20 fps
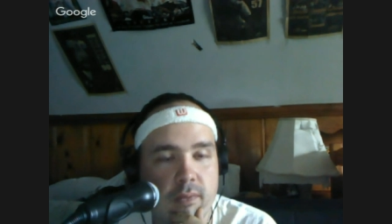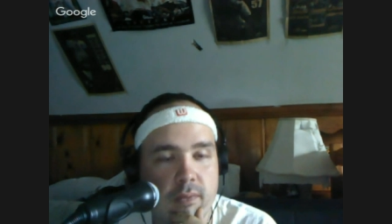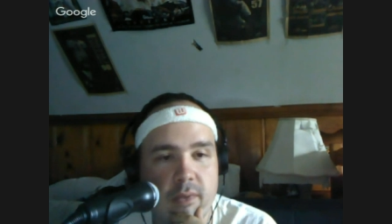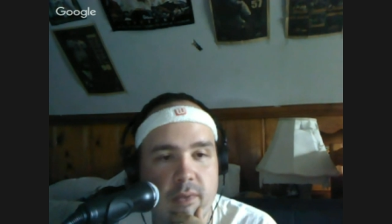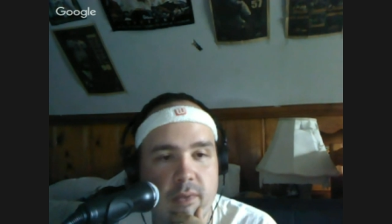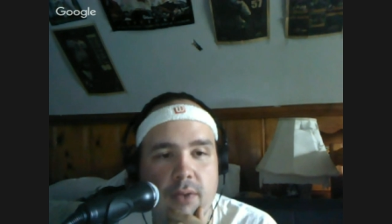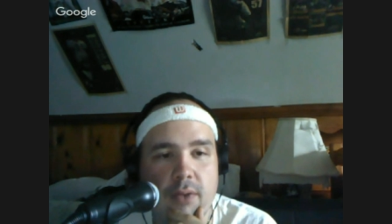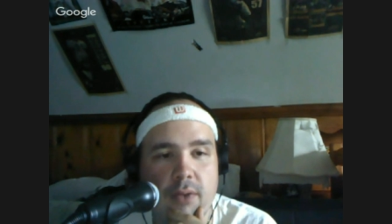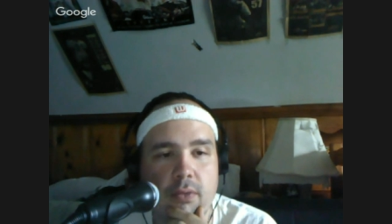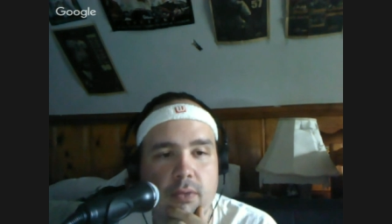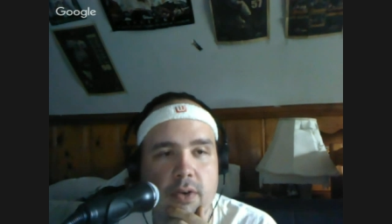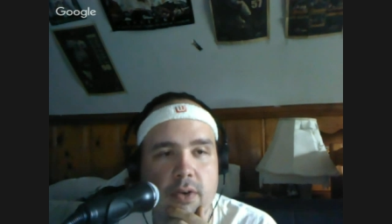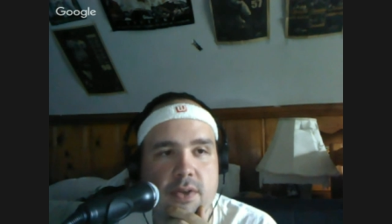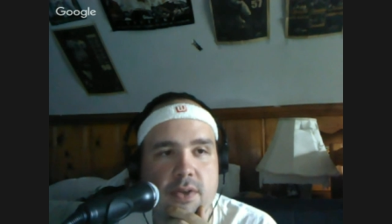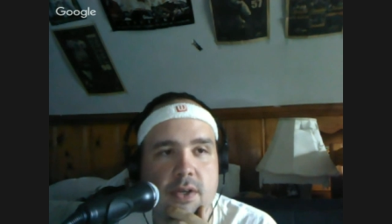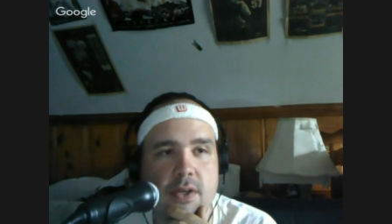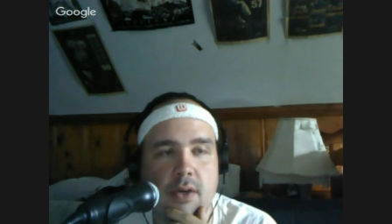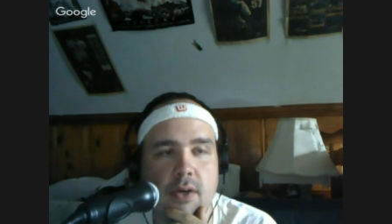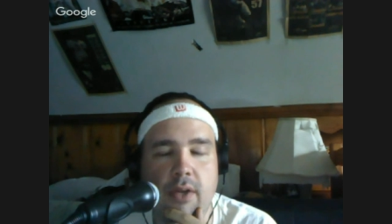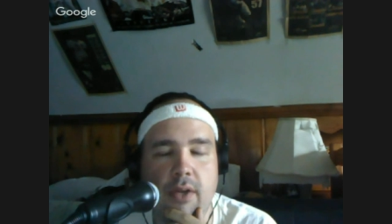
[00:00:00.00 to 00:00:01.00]
really
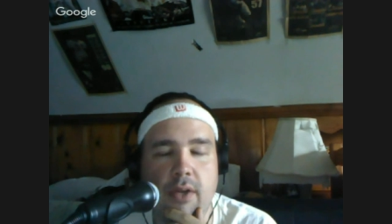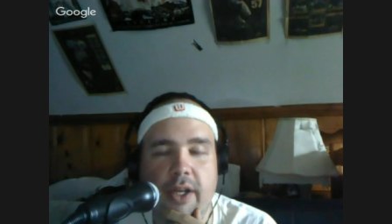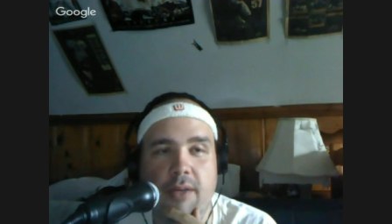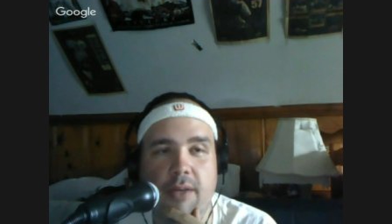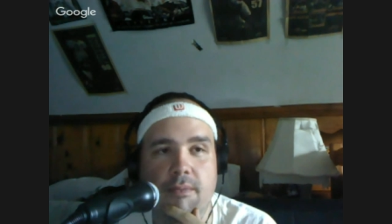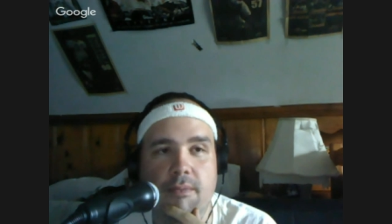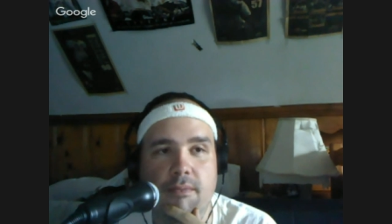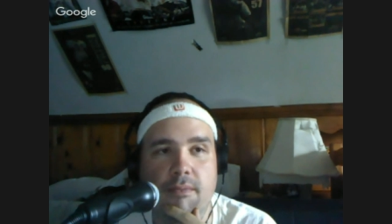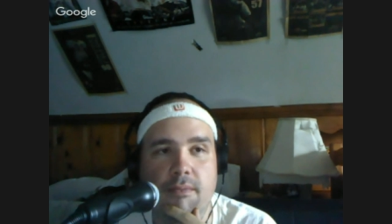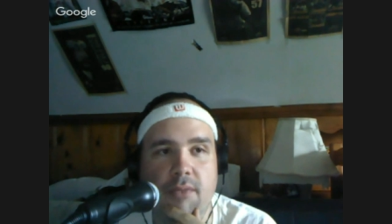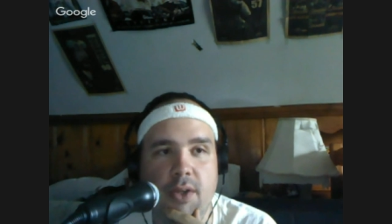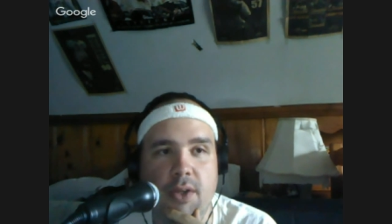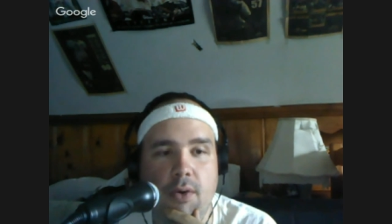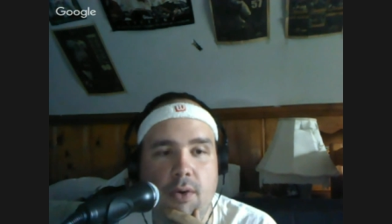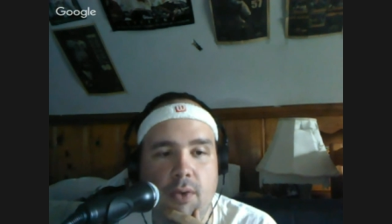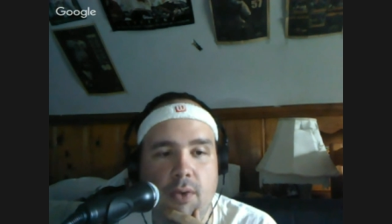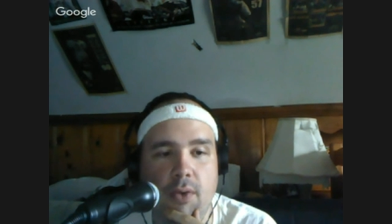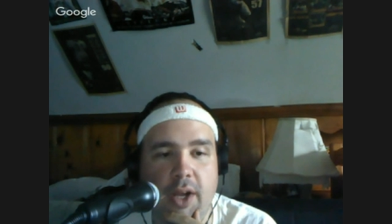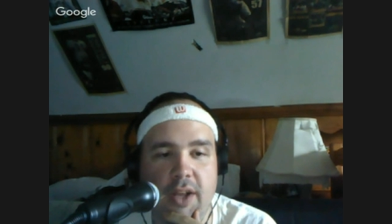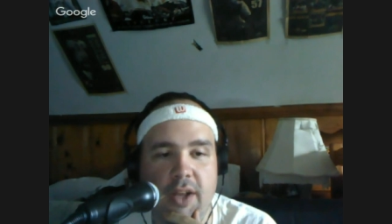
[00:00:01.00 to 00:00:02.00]
show, like, a
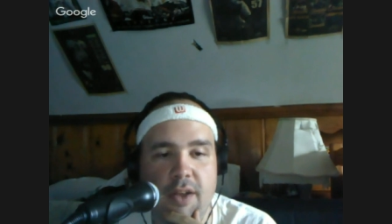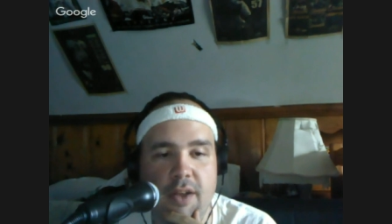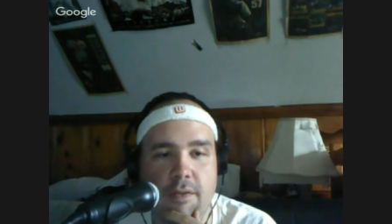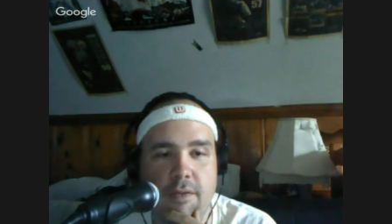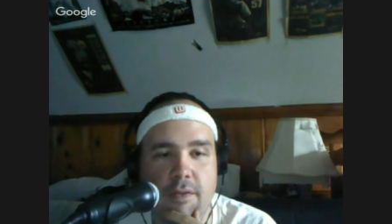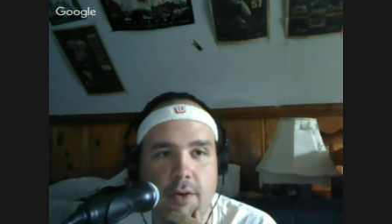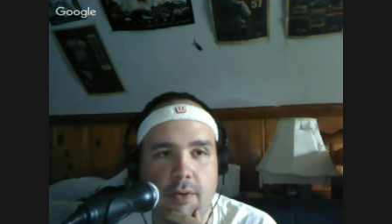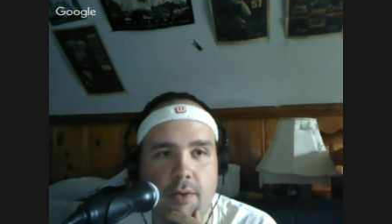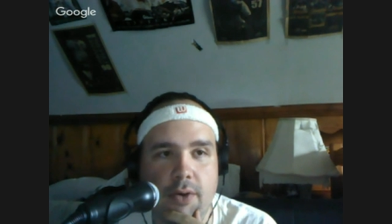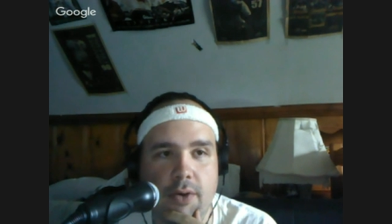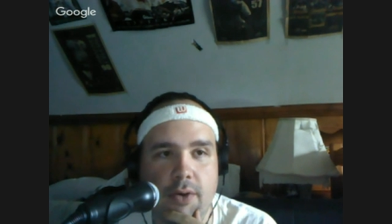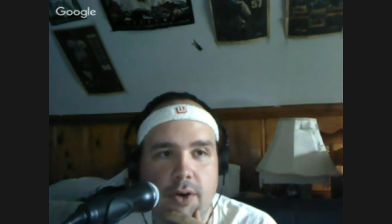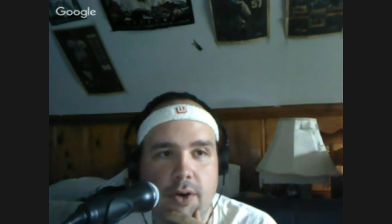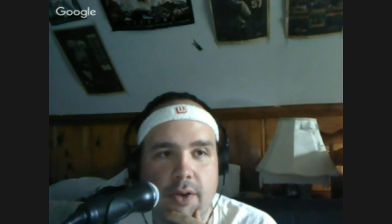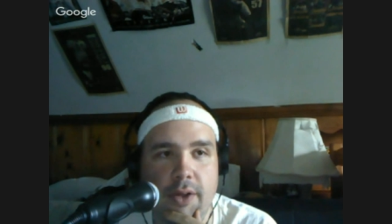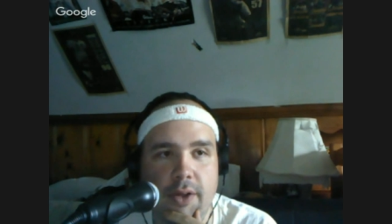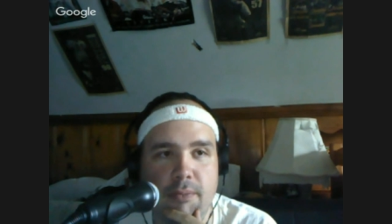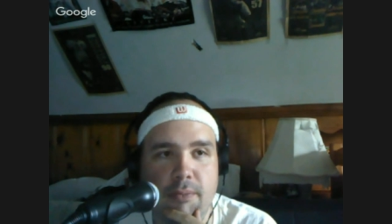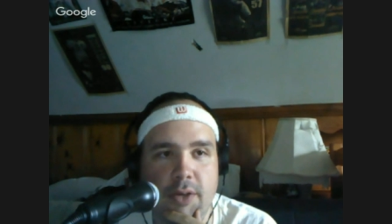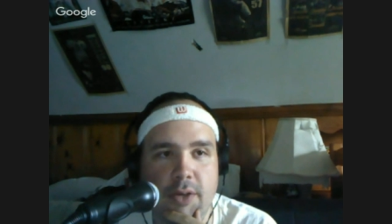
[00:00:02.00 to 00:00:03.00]
whole lot of info on her
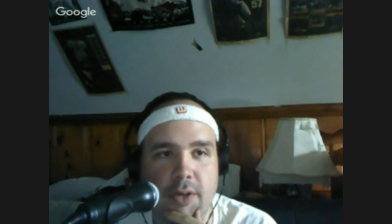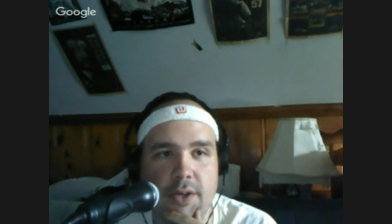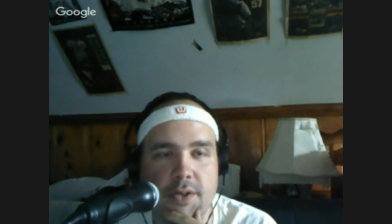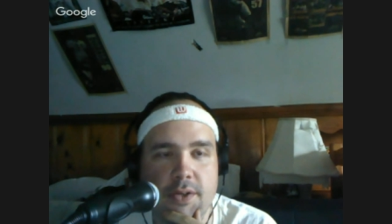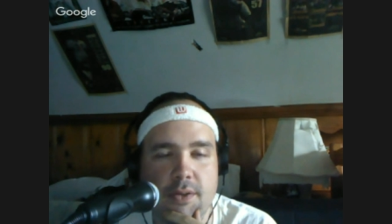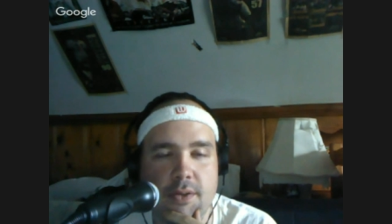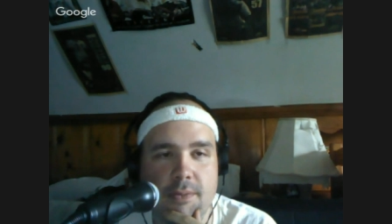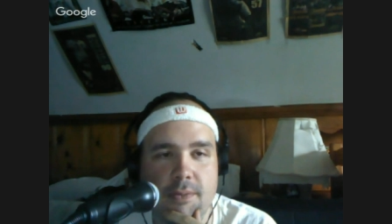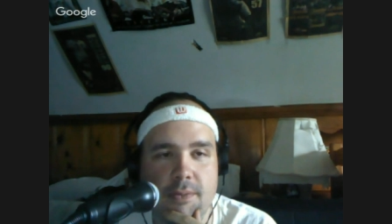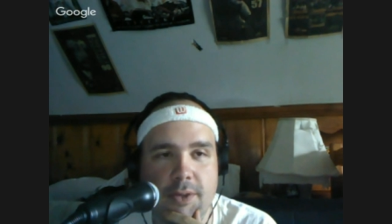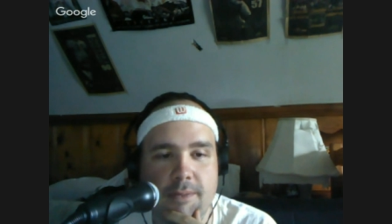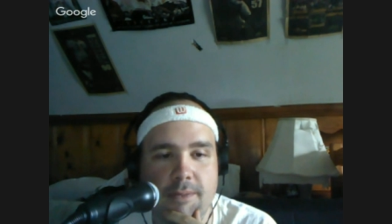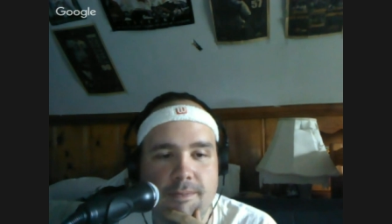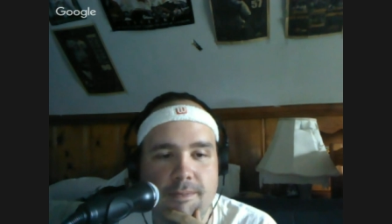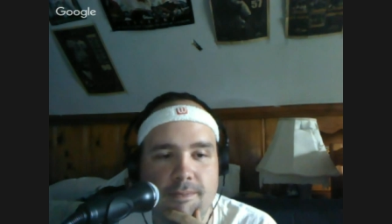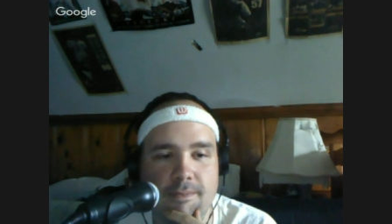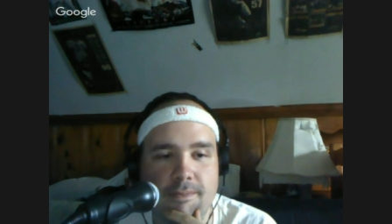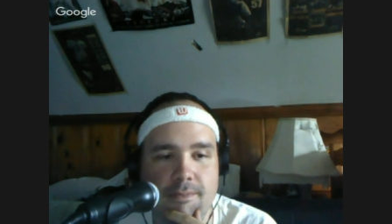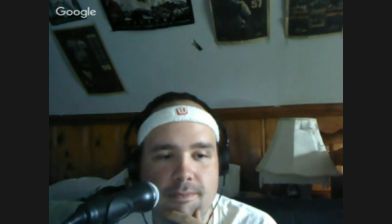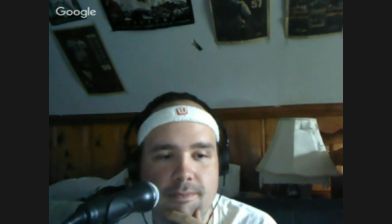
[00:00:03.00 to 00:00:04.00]
that much, but,
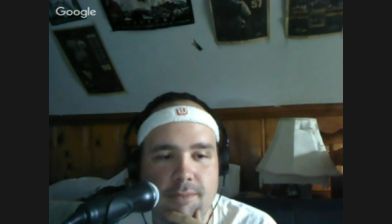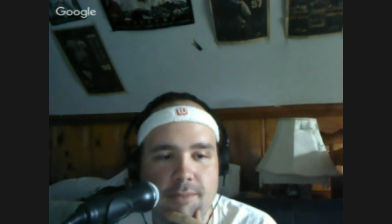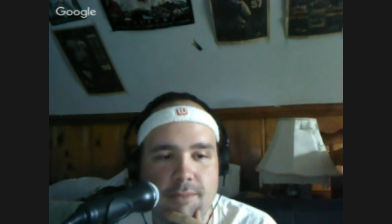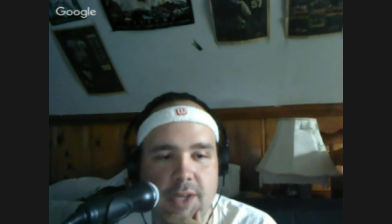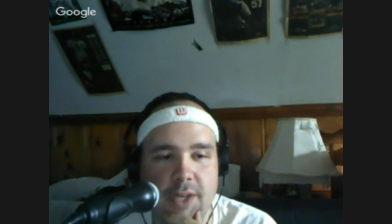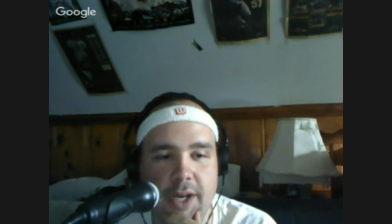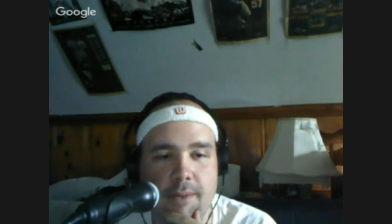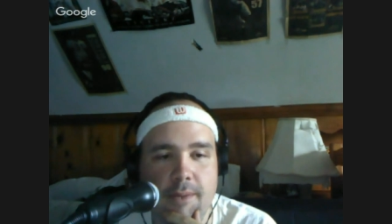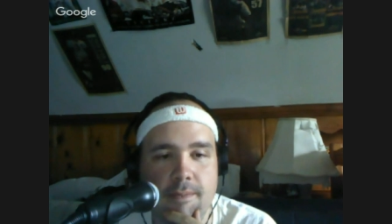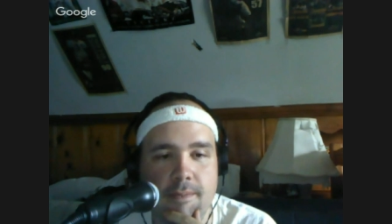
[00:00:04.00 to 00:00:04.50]
yeah.